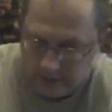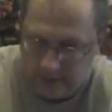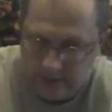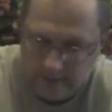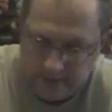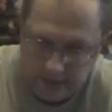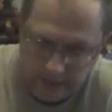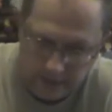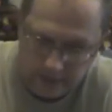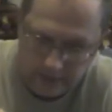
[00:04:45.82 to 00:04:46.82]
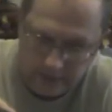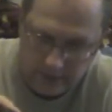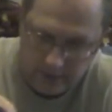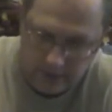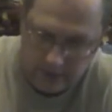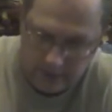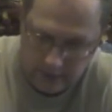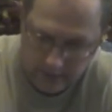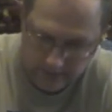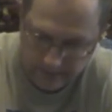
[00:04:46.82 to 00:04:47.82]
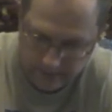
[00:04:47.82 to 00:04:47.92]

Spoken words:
I don't know. Any more solution in there? No.